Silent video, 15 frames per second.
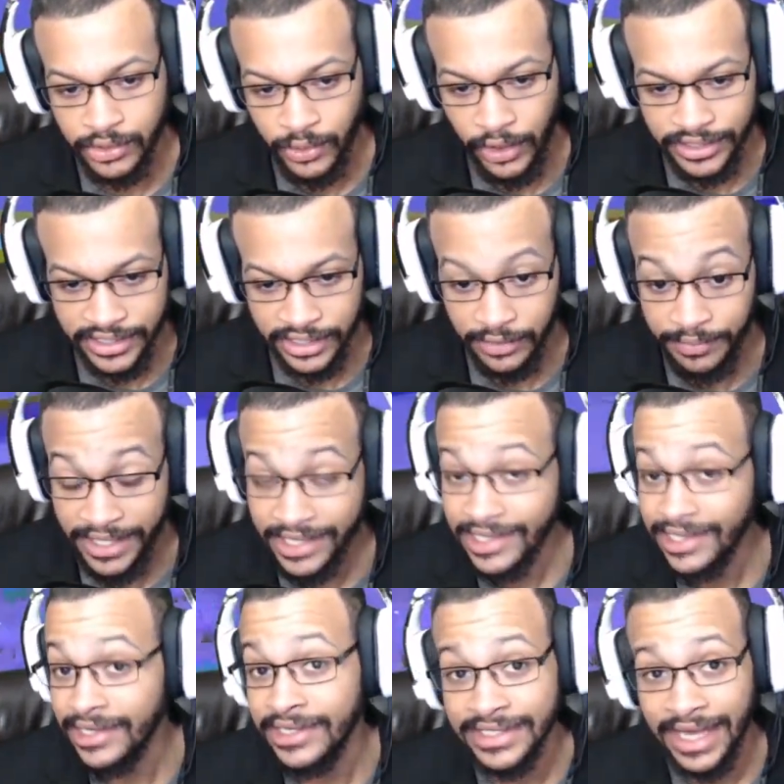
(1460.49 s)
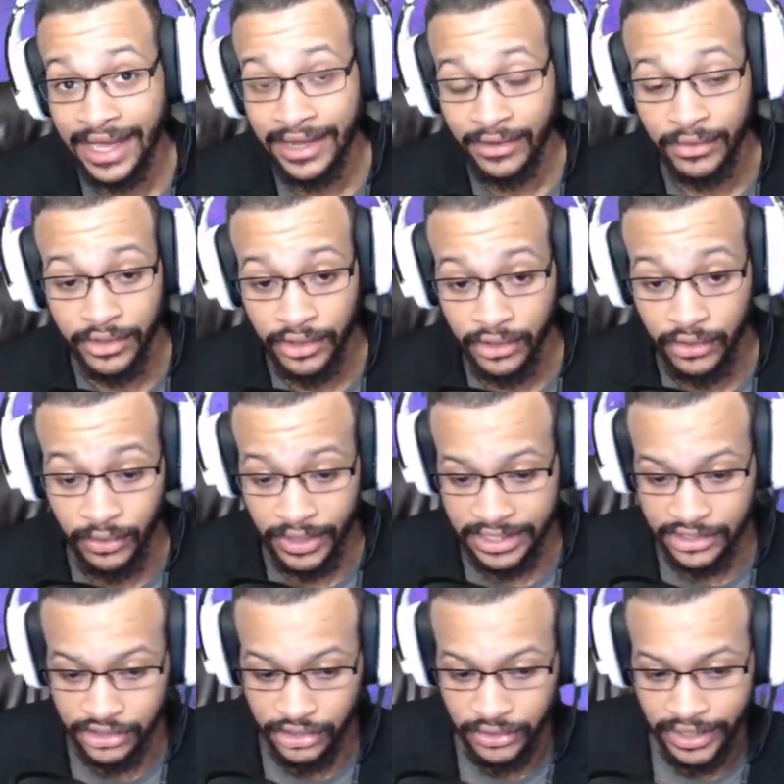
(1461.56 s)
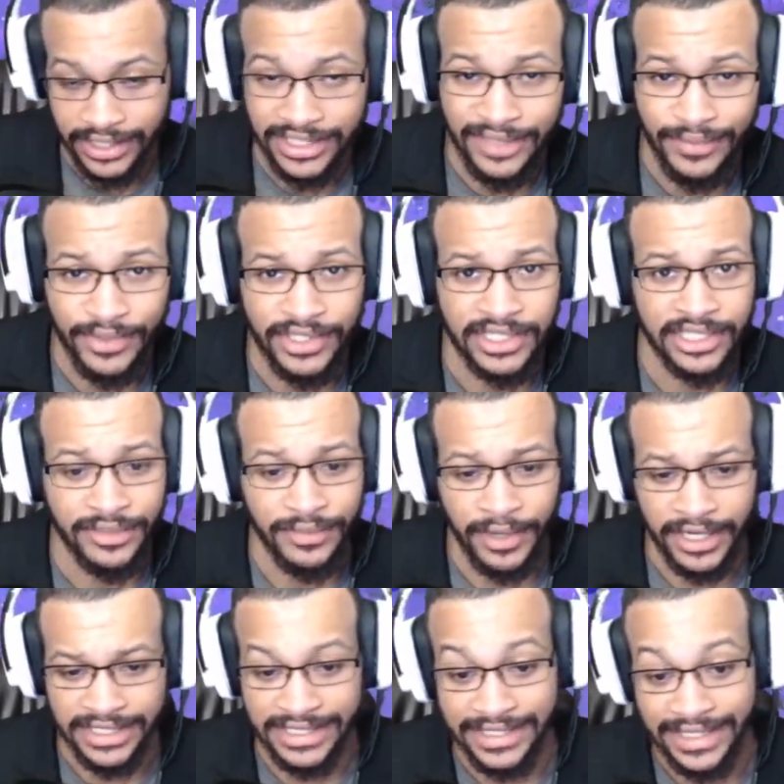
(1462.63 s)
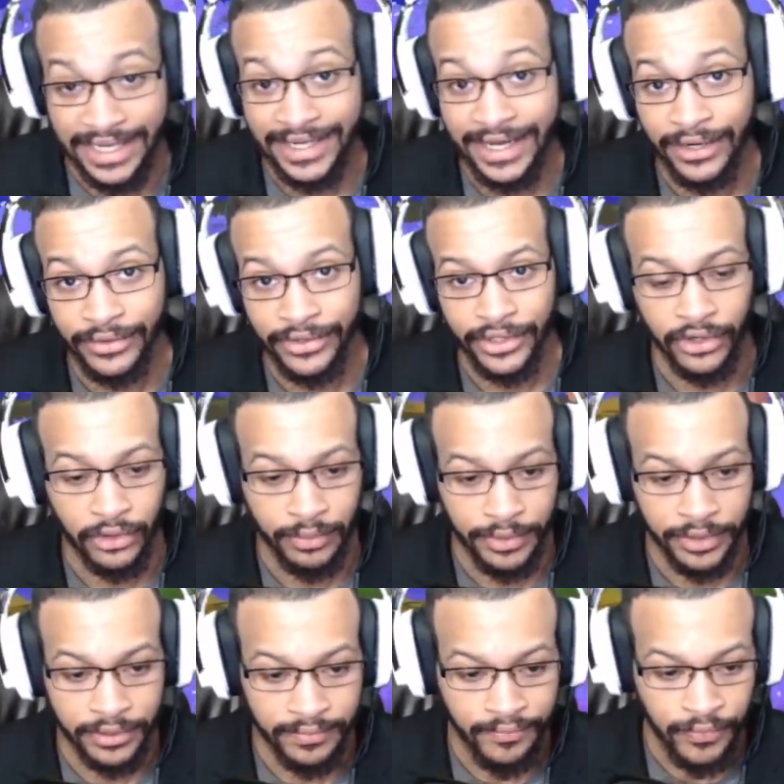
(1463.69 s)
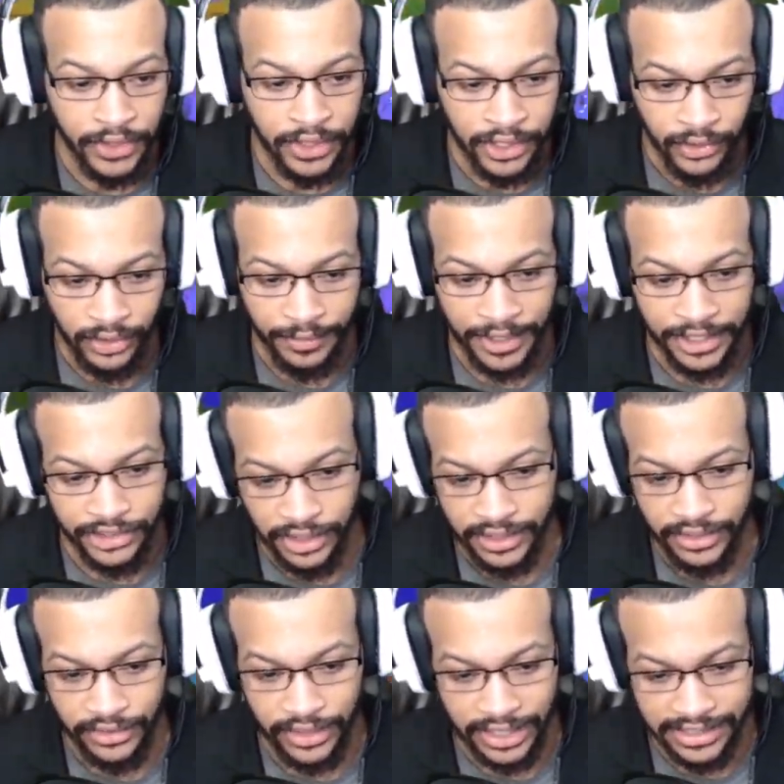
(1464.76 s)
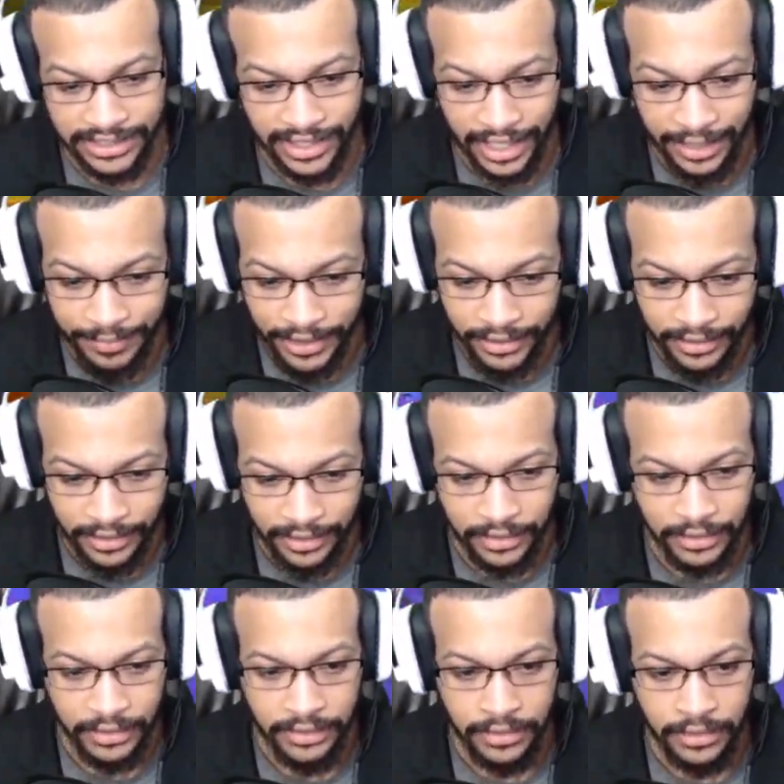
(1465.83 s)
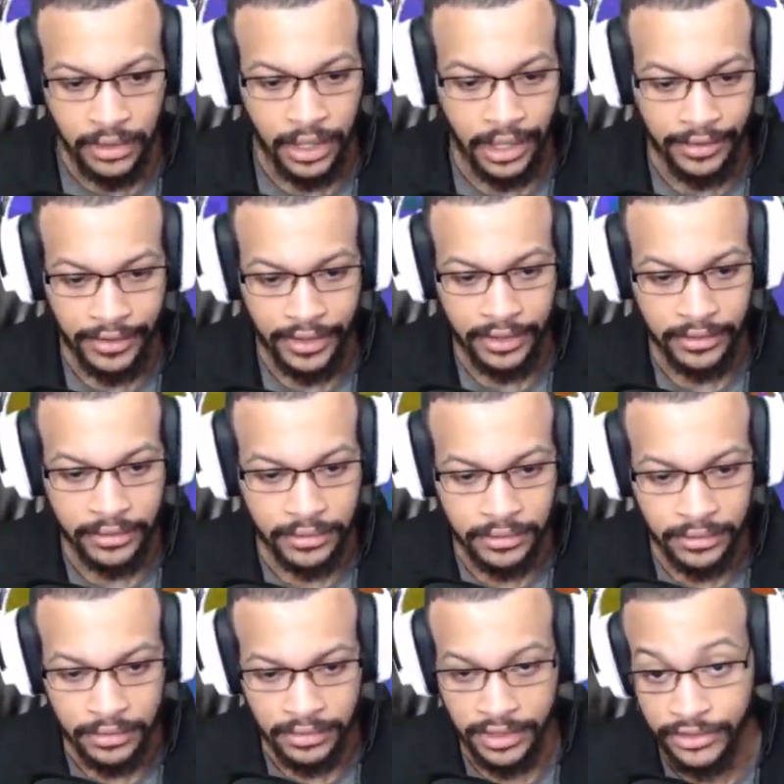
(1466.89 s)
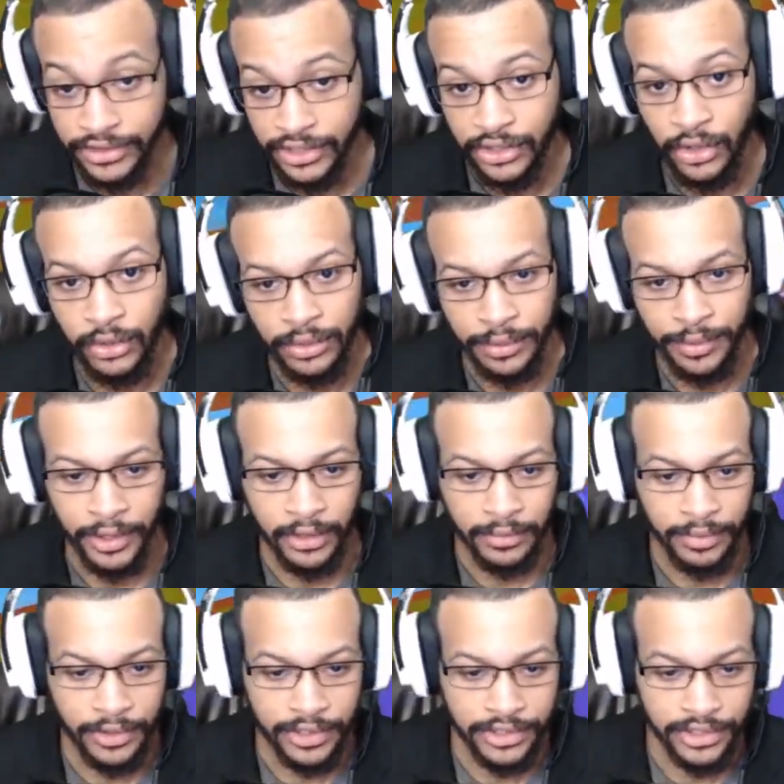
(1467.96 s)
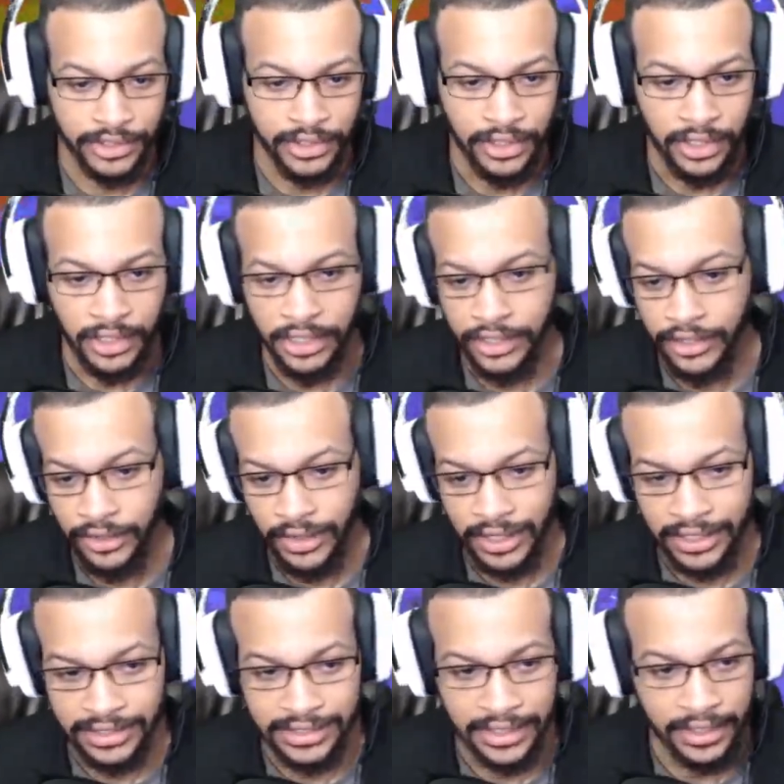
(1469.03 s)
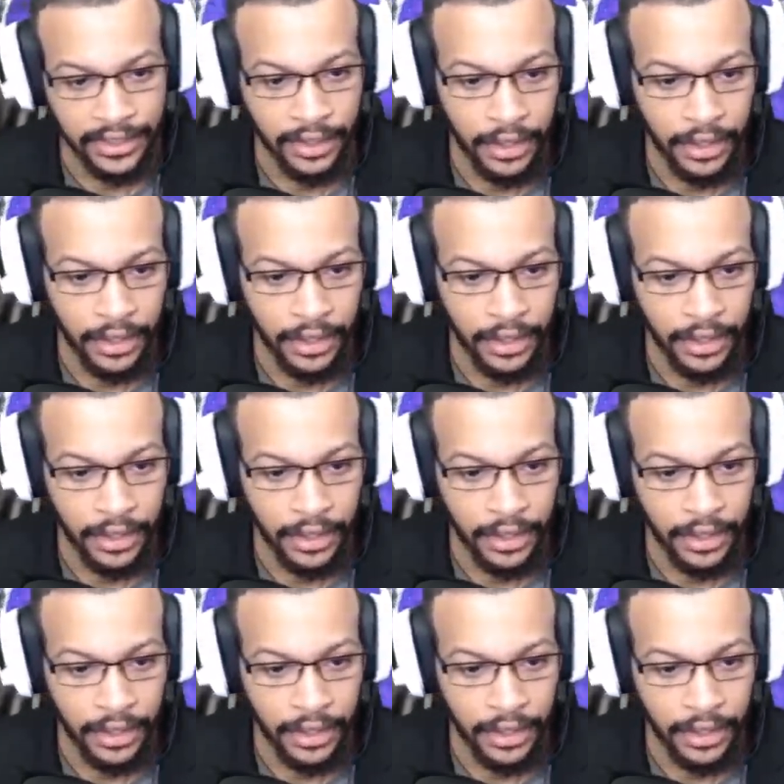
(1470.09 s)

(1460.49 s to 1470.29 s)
walls there immediately because I don't know what he's doing. Anytime you see somebody standing out in the open, you want to make sure that they're not sniping. And then there's the coke propeller push. You know, like I said,